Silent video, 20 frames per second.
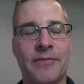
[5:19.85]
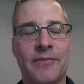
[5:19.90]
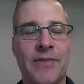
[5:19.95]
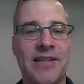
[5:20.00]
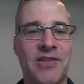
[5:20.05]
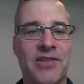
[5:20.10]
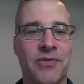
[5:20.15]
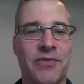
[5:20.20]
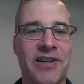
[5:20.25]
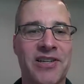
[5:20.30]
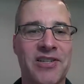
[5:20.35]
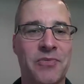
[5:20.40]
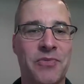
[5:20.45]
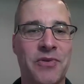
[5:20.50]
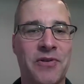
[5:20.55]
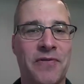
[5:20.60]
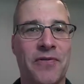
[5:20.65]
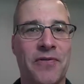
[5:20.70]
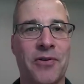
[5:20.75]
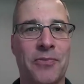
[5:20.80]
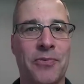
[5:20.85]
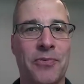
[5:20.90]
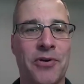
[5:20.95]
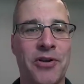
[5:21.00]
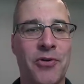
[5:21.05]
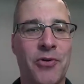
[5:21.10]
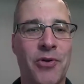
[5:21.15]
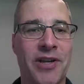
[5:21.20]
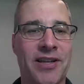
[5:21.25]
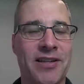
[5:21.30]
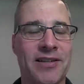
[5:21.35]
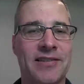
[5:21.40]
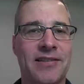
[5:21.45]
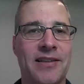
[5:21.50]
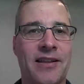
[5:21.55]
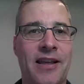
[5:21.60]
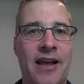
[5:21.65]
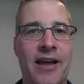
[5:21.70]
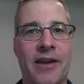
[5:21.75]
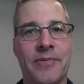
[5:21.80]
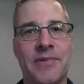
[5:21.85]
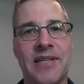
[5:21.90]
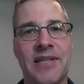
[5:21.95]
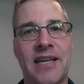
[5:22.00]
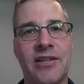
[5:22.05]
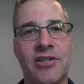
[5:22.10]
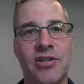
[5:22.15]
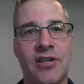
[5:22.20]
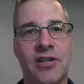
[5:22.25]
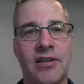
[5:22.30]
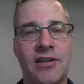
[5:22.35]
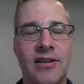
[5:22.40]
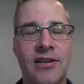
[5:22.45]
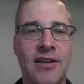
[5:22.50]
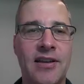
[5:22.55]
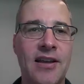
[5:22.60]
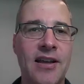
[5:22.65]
And that's the recipe for a pretty quick adaptation.